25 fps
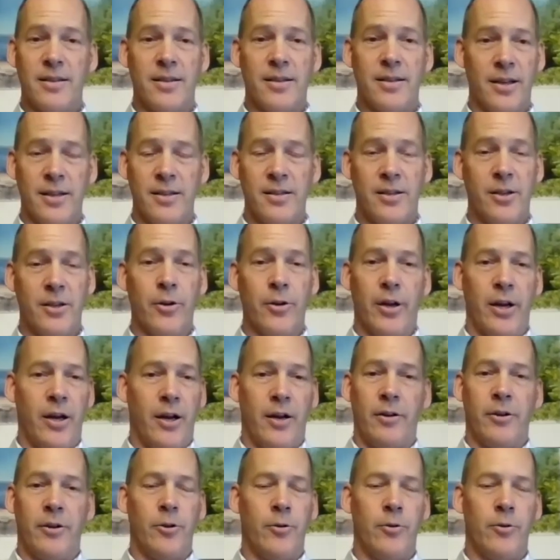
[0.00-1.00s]
it does.
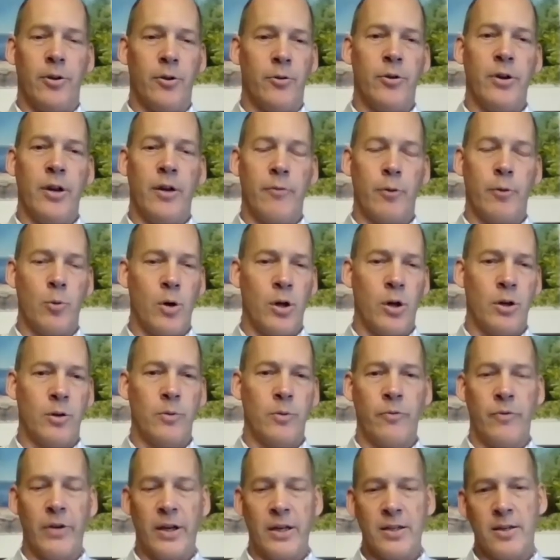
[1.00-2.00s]
You'd never want to
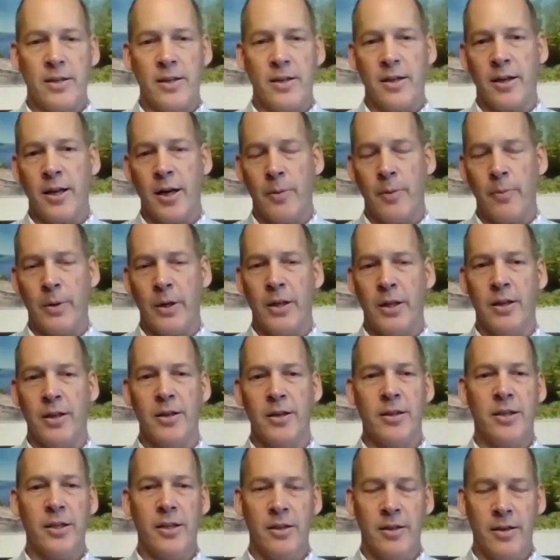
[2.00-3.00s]
invest in a company
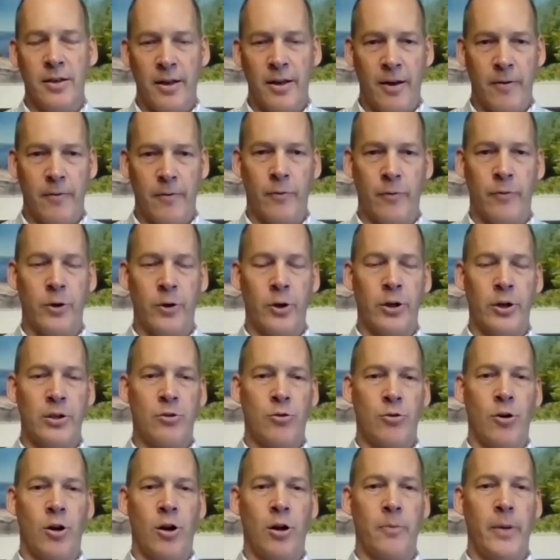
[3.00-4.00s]
that didn't have a very
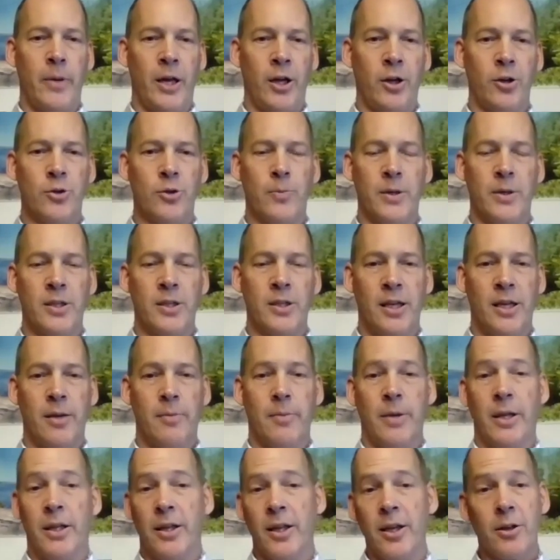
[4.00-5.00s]
strong management
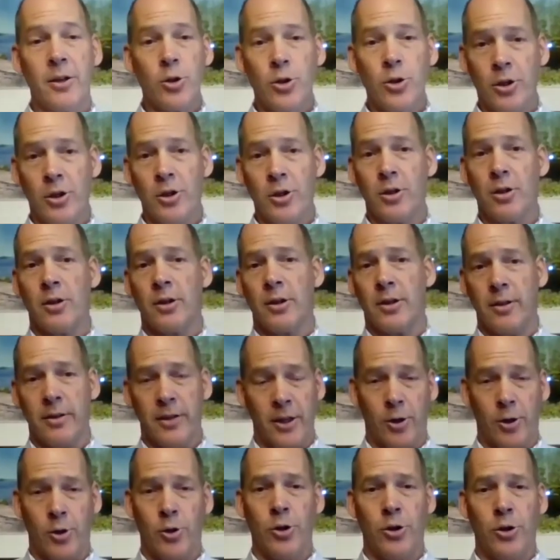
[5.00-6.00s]
team and that couldn't
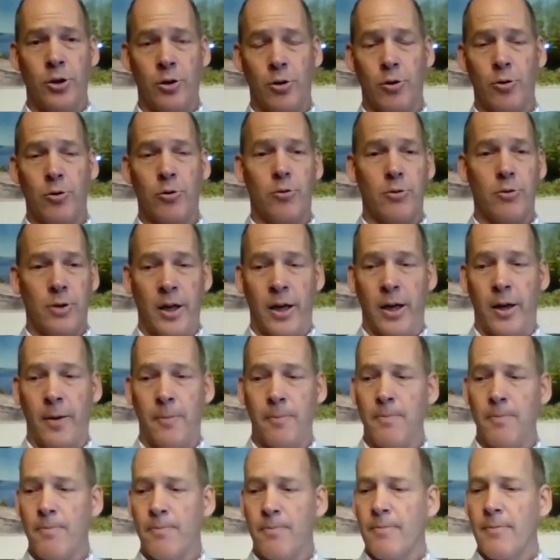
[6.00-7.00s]

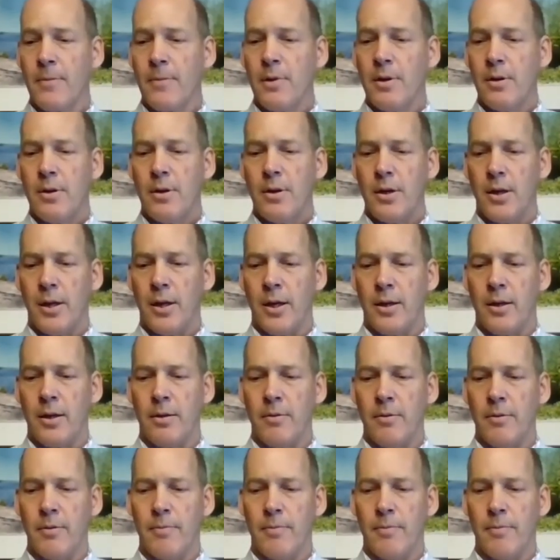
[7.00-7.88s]
um, uh,